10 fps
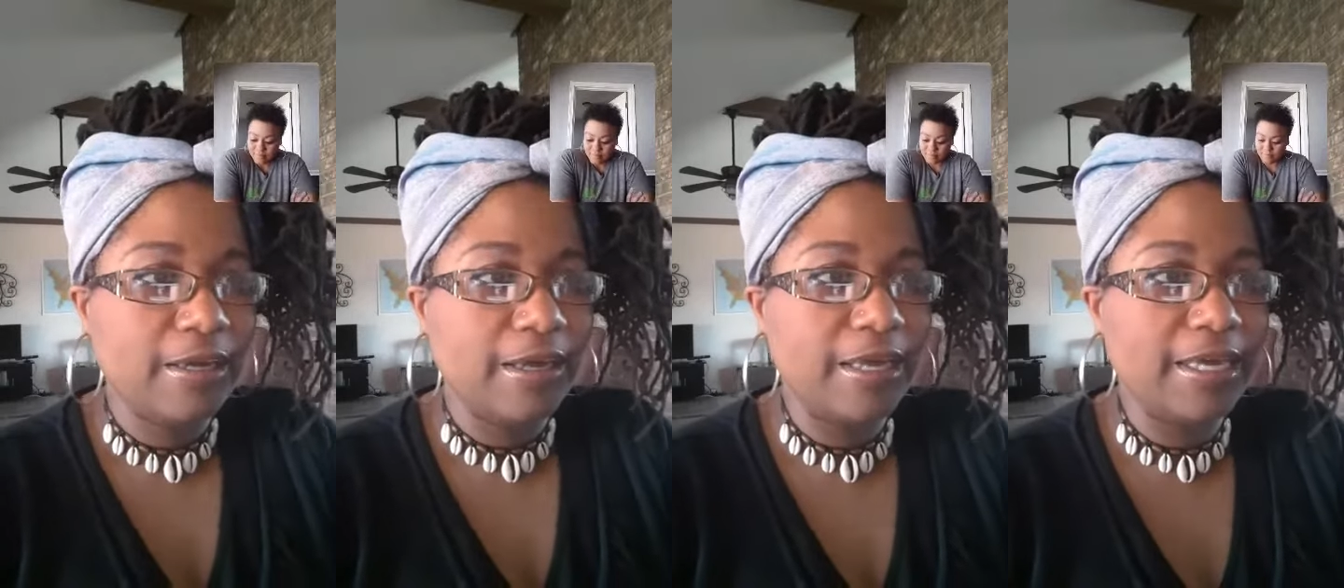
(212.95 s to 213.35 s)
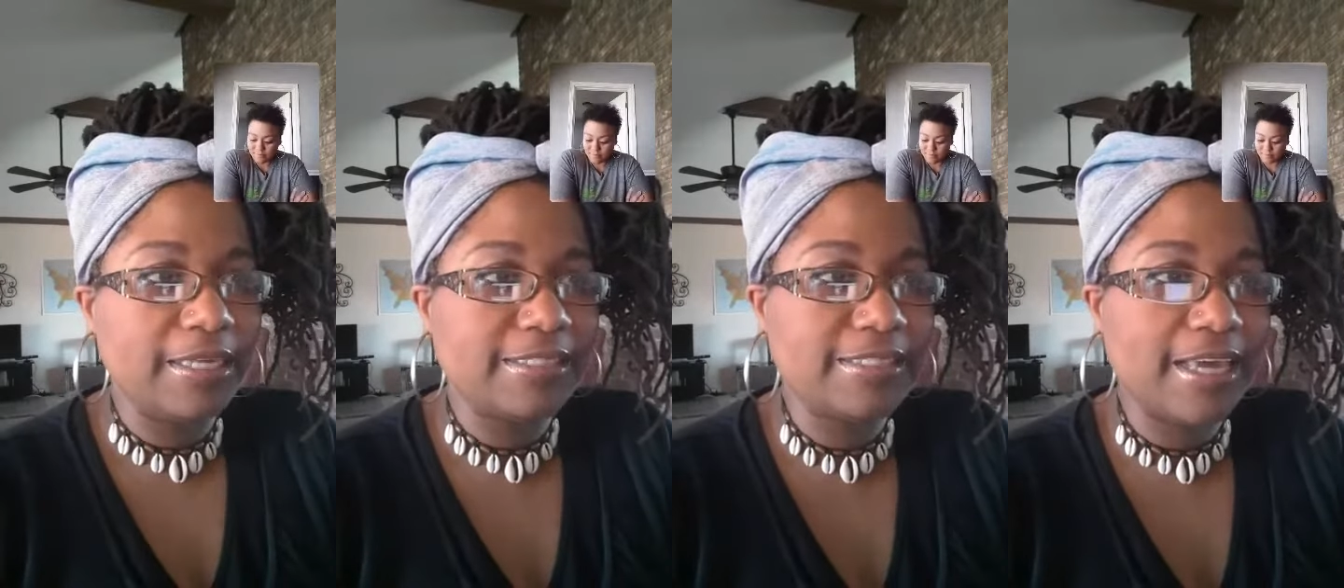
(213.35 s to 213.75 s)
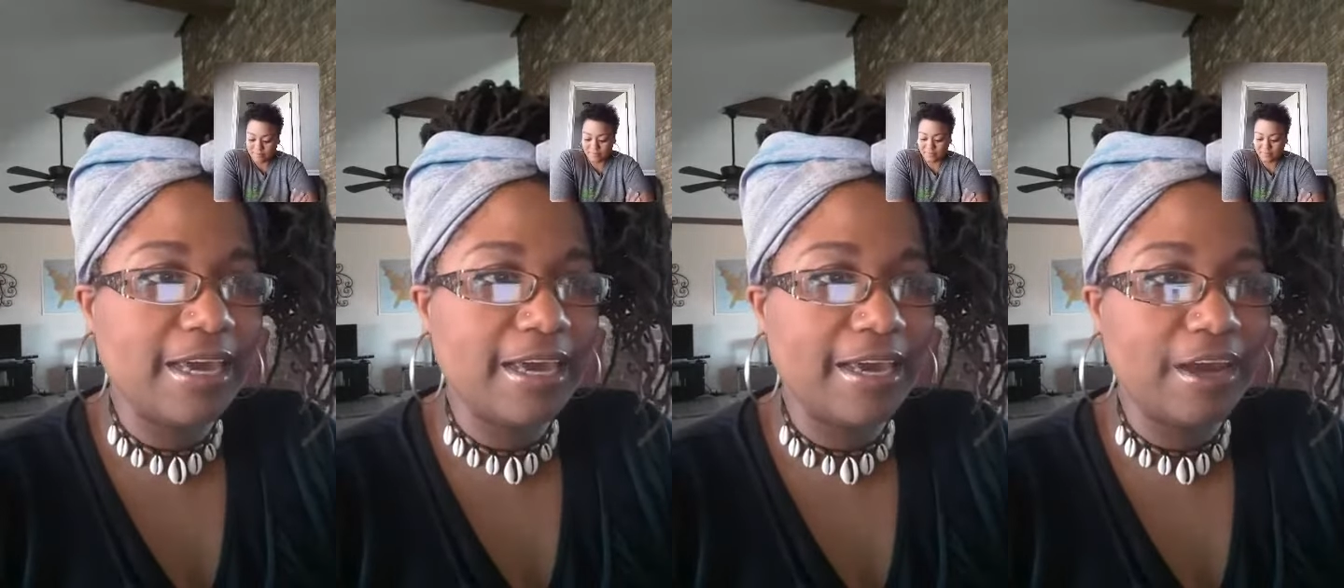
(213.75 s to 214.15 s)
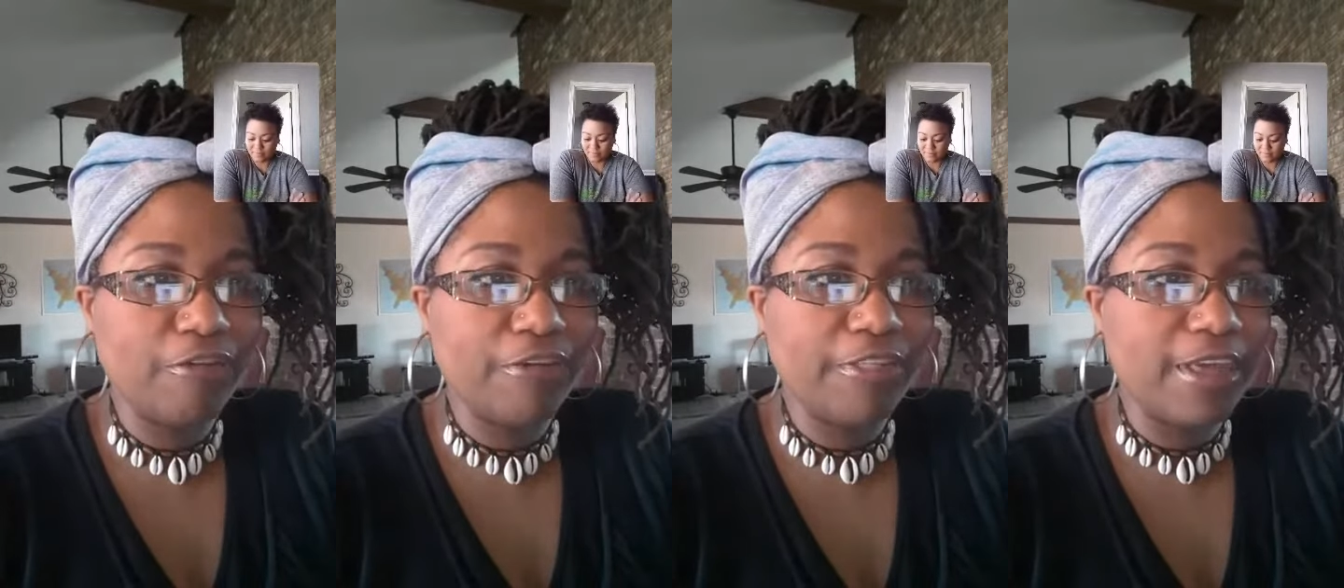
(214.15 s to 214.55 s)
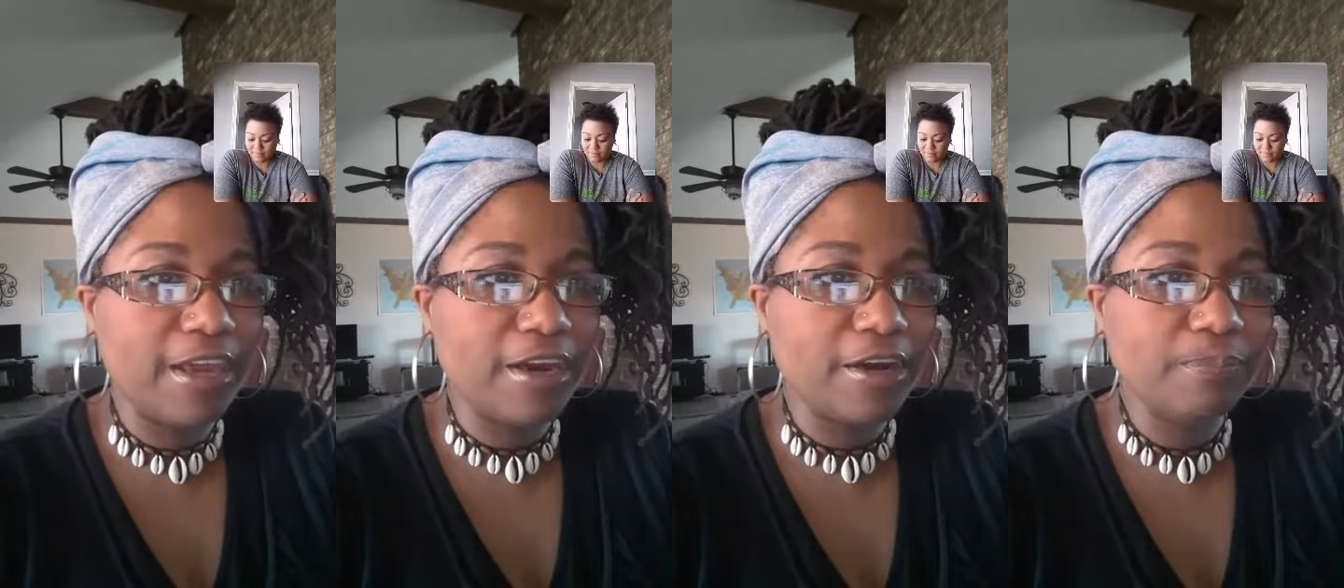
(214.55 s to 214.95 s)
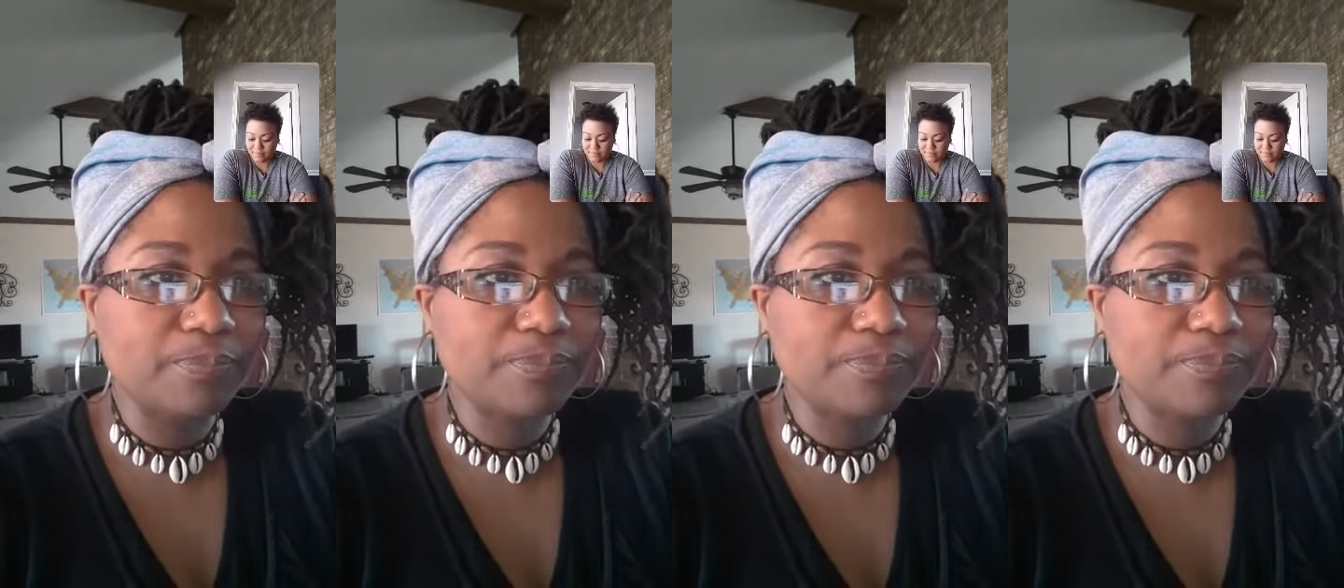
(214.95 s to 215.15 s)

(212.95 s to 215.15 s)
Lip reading: us over there,